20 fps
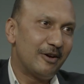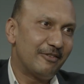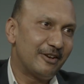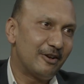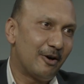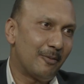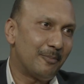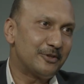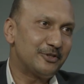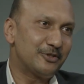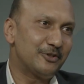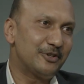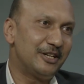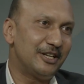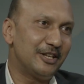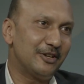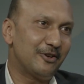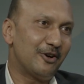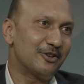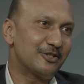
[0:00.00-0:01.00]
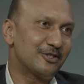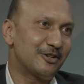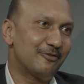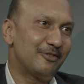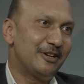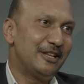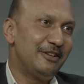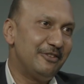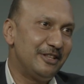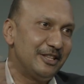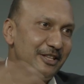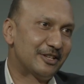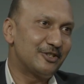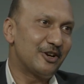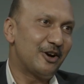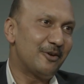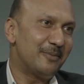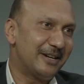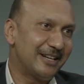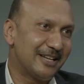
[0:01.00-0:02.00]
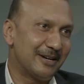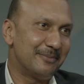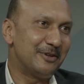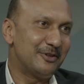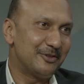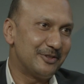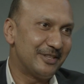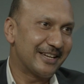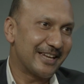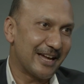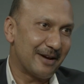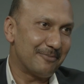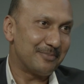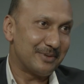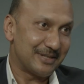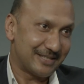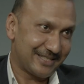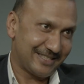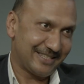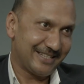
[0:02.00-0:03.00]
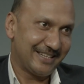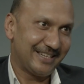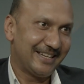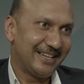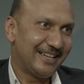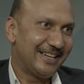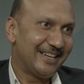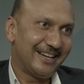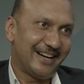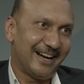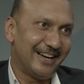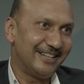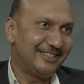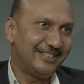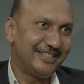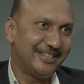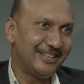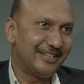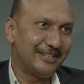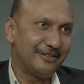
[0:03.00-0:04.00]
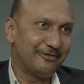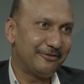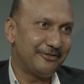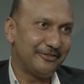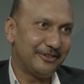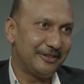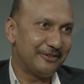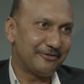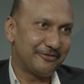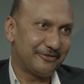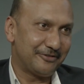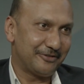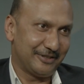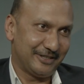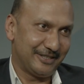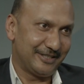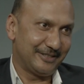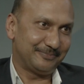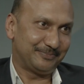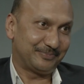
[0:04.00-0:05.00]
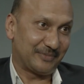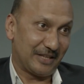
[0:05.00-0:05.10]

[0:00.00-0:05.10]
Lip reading: have an opportunity cost of leaving the job and coming to the campus. I think if this same